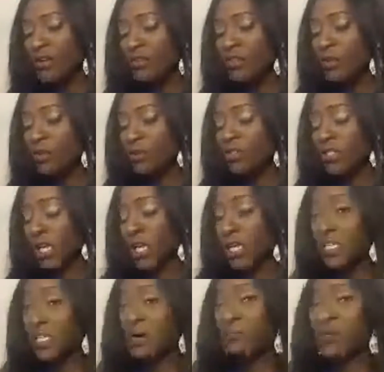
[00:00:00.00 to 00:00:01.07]
for day
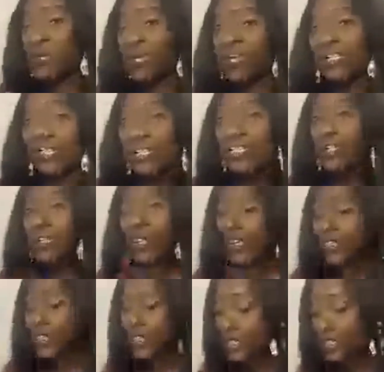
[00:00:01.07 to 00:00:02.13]
number 18 and
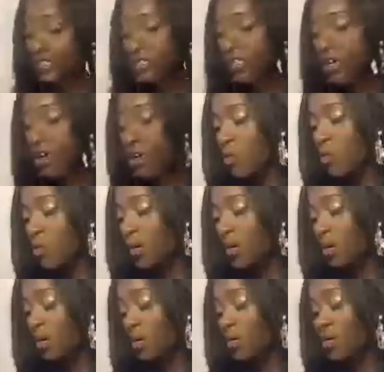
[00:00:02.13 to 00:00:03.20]
19, we are
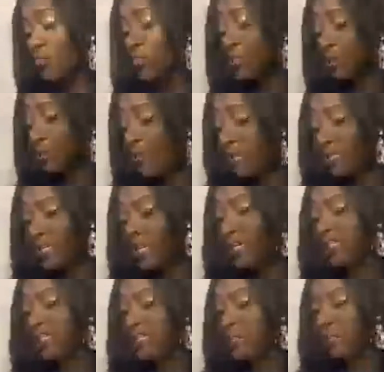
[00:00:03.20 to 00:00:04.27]
going to be looking
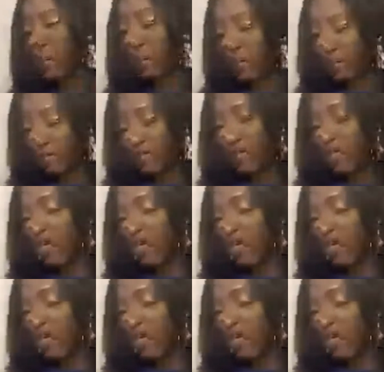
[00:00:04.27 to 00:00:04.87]
at pain.